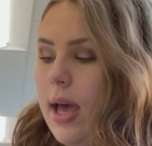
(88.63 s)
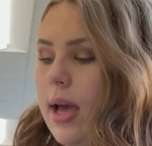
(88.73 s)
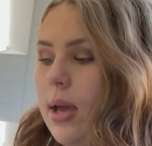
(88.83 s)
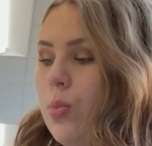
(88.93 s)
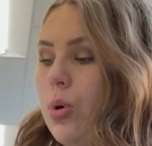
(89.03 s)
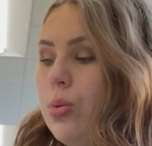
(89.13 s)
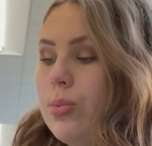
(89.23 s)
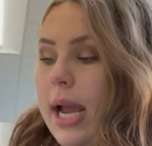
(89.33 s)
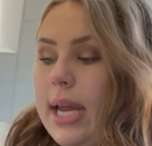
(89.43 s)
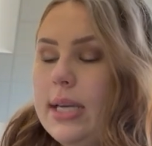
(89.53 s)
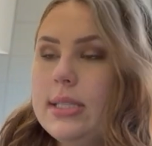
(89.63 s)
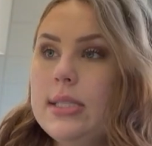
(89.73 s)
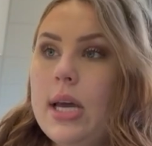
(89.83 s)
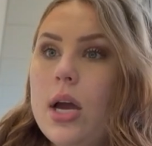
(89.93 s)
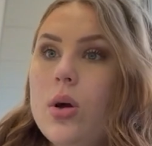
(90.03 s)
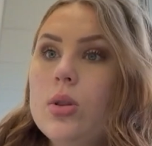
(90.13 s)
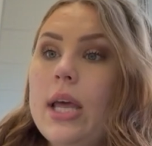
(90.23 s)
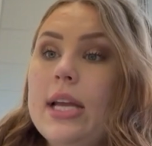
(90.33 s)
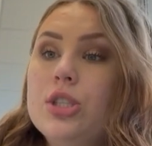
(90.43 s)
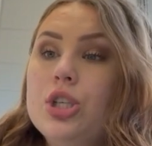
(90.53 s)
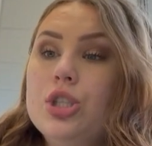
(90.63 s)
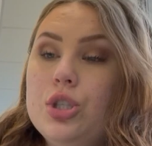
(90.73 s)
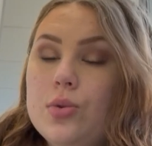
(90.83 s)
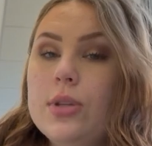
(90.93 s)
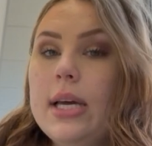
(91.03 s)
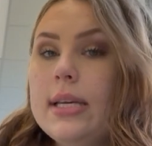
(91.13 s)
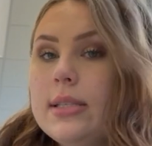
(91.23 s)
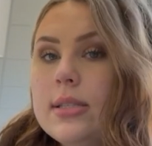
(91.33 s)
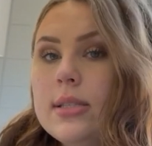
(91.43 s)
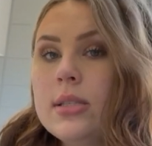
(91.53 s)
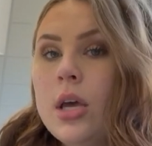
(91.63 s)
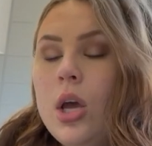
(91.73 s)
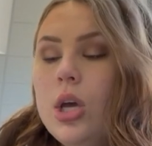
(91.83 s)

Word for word: I will write down like to-do lists.